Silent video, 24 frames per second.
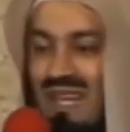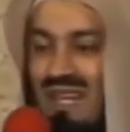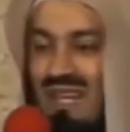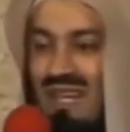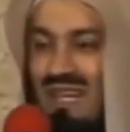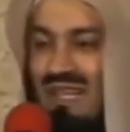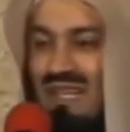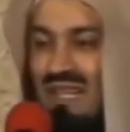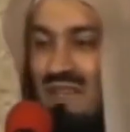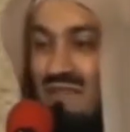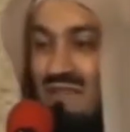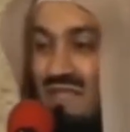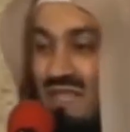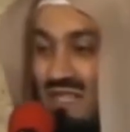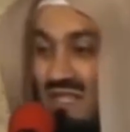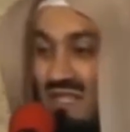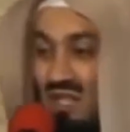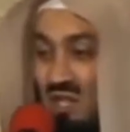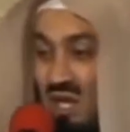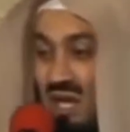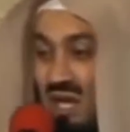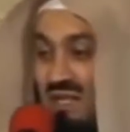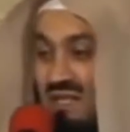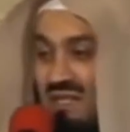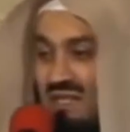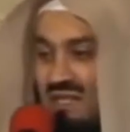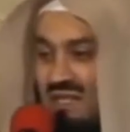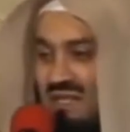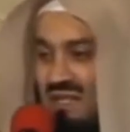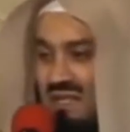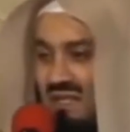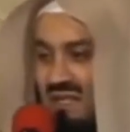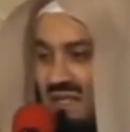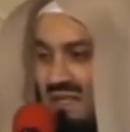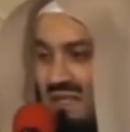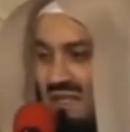Allah gives us a
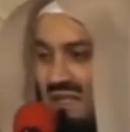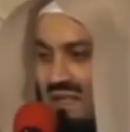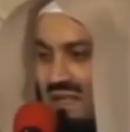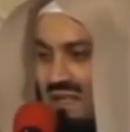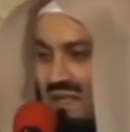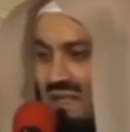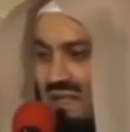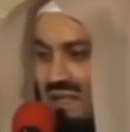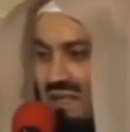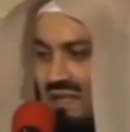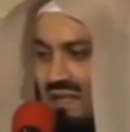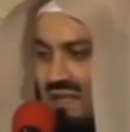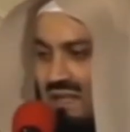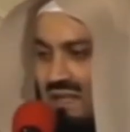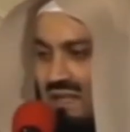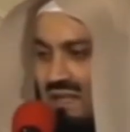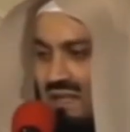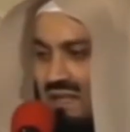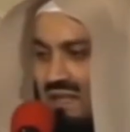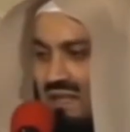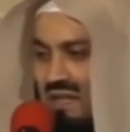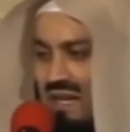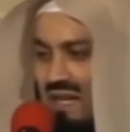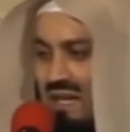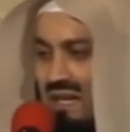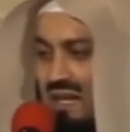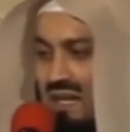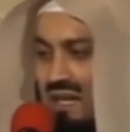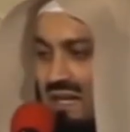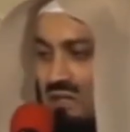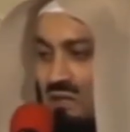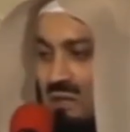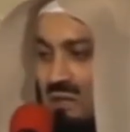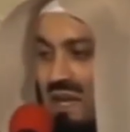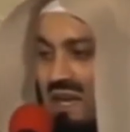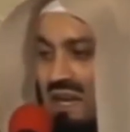chance. And
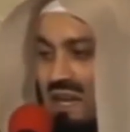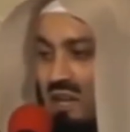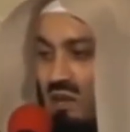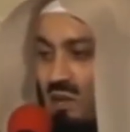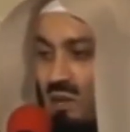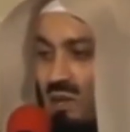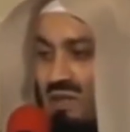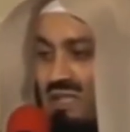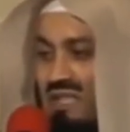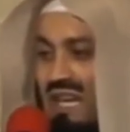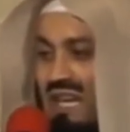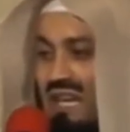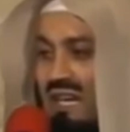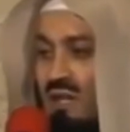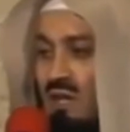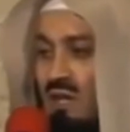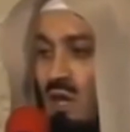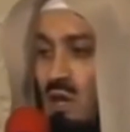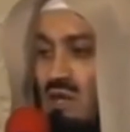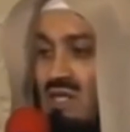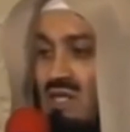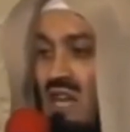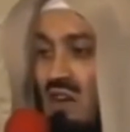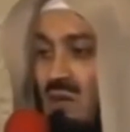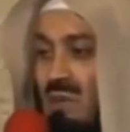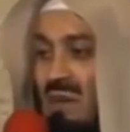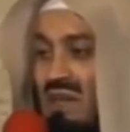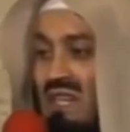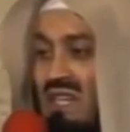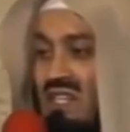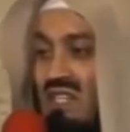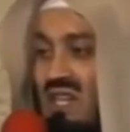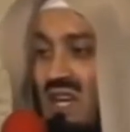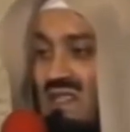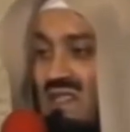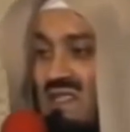Allah subhanahu wa ta'ala knows how
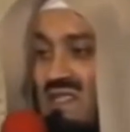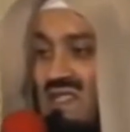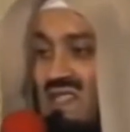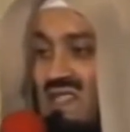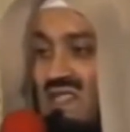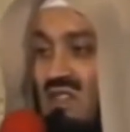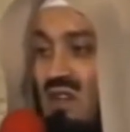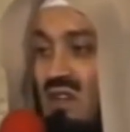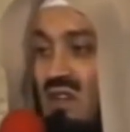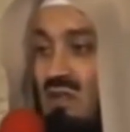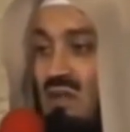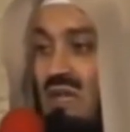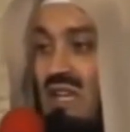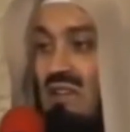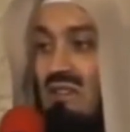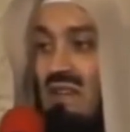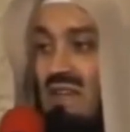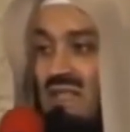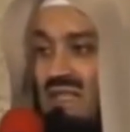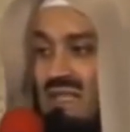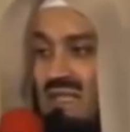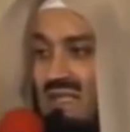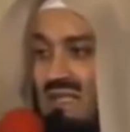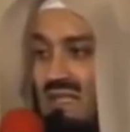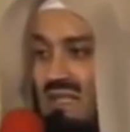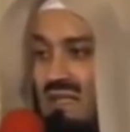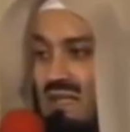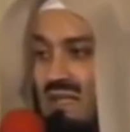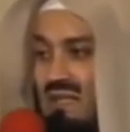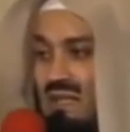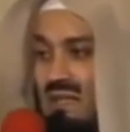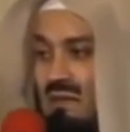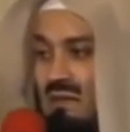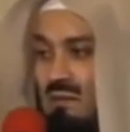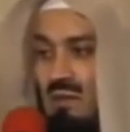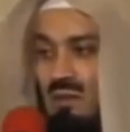many chances He's going to give us.
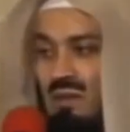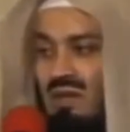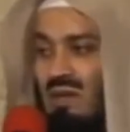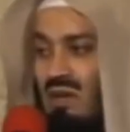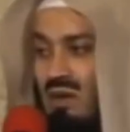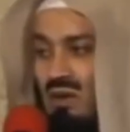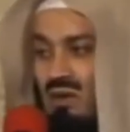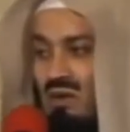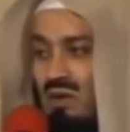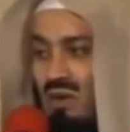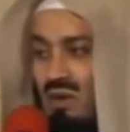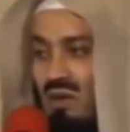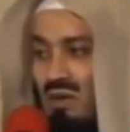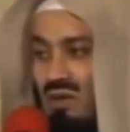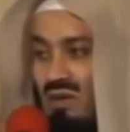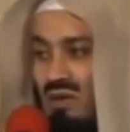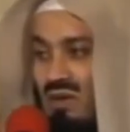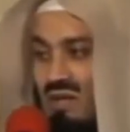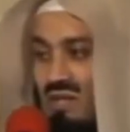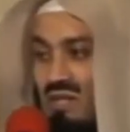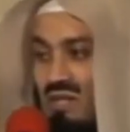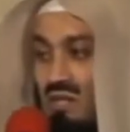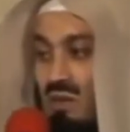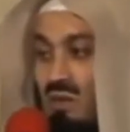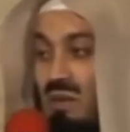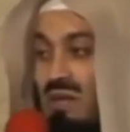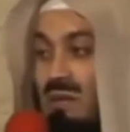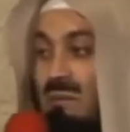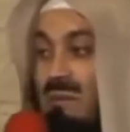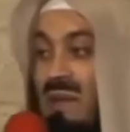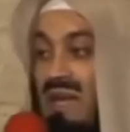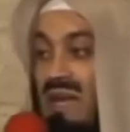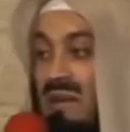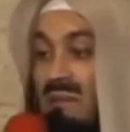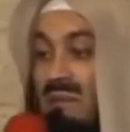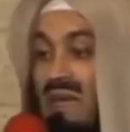But we don't know. So
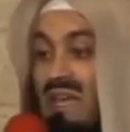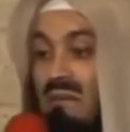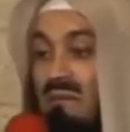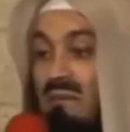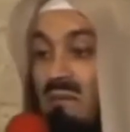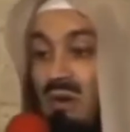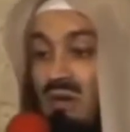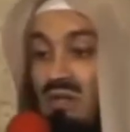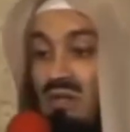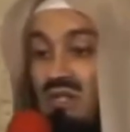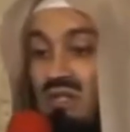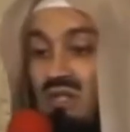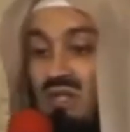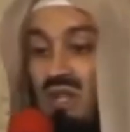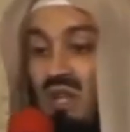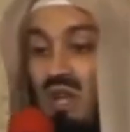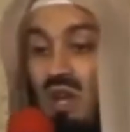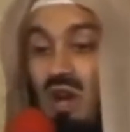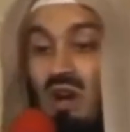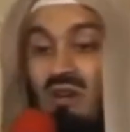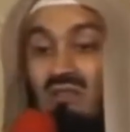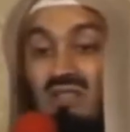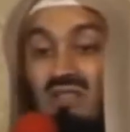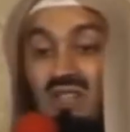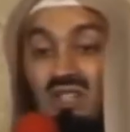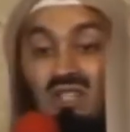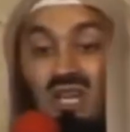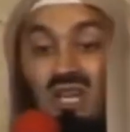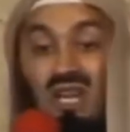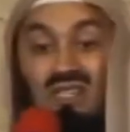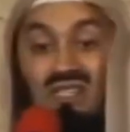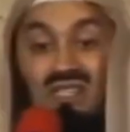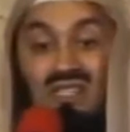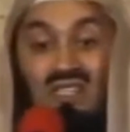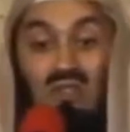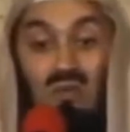we'd better make most of the
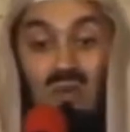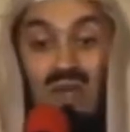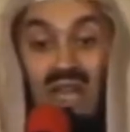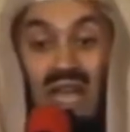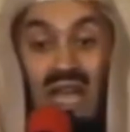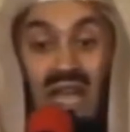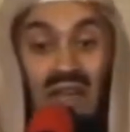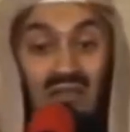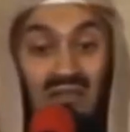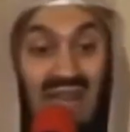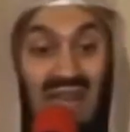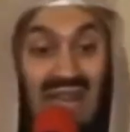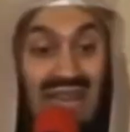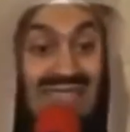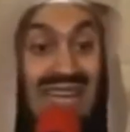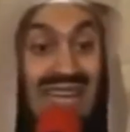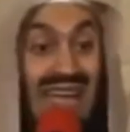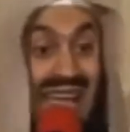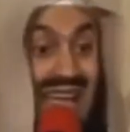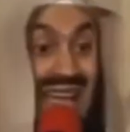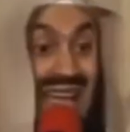chances we have at